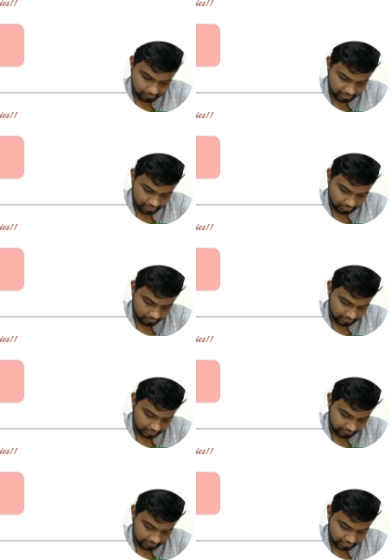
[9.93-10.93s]
we are
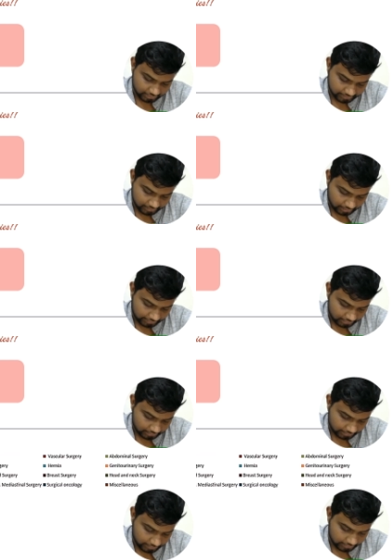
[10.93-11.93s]
having this high
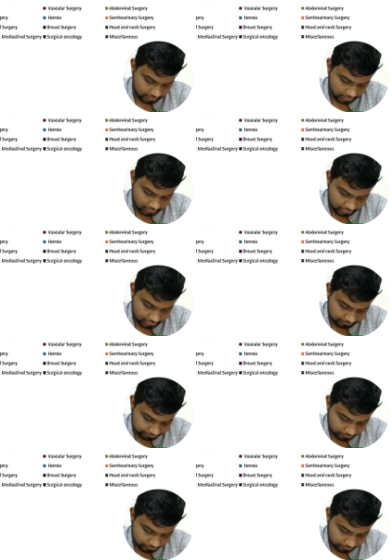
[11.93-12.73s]
yield area here.